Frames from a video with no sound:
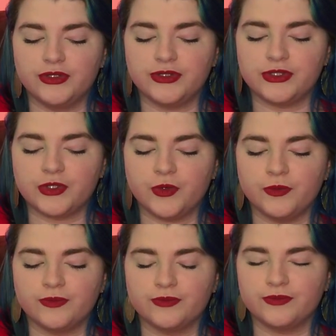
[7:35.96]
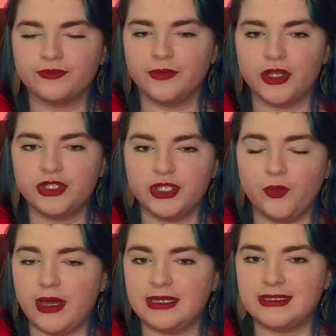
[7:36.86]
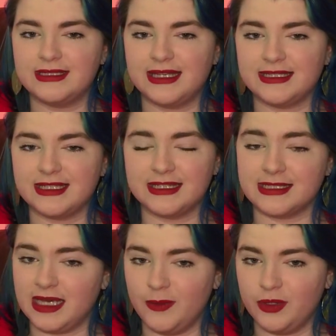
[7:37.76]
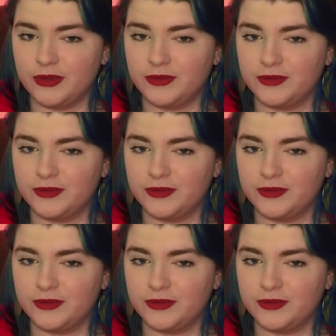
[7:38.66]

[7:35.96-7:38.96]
So, she went into the stable.